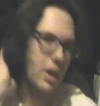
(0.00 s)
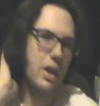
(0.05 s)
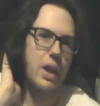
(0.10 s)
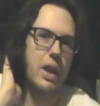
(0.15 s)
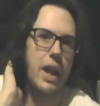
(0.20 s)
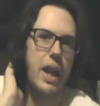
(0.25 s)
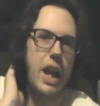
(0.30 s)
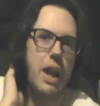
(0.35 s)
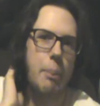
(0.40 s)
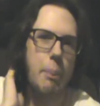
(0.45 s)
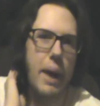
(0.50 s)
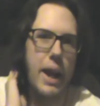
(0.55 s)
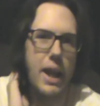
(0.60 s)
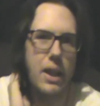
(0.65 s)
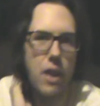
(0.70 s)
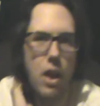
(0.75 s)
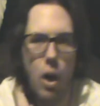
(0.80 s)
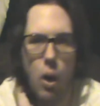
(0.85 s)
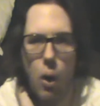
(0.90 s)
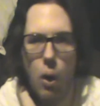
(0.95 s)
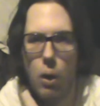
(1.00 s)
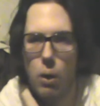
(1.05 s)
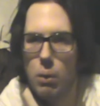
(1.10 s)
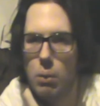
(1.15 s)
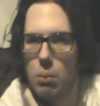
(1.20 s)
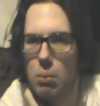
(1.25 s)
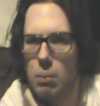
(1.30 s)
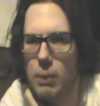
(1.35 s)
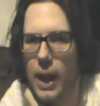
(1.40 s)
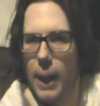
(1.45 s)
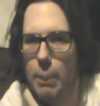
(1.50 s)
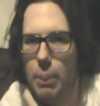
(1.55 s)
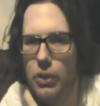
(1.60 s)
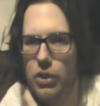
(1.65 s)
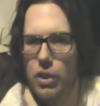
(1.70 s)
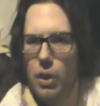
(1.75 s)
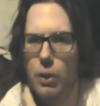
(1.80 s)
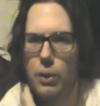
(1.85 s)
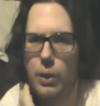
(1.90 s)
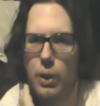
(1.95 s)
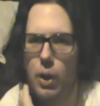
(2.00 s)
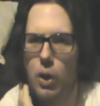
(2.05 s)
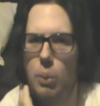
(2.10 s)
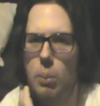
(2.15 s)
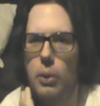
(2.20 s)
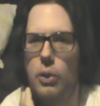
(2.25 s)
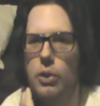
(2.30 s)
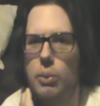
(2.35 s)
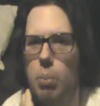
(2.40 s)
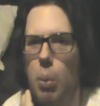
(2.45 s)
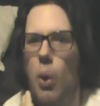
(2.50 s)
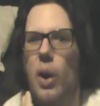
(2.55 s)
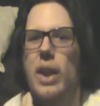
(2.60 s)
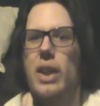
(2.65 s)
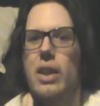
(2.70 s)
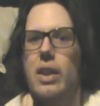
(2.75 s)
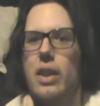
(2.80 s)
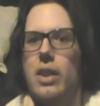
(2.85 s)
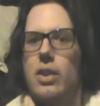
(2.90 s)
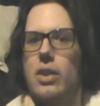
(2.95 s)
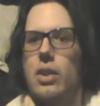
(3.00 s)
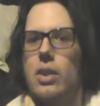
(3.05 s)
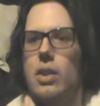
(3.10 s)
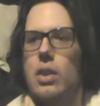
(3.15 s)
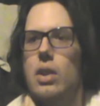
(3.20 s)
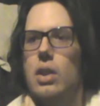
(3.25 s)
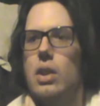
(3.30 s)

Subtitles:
It made the whole episode almost pointless.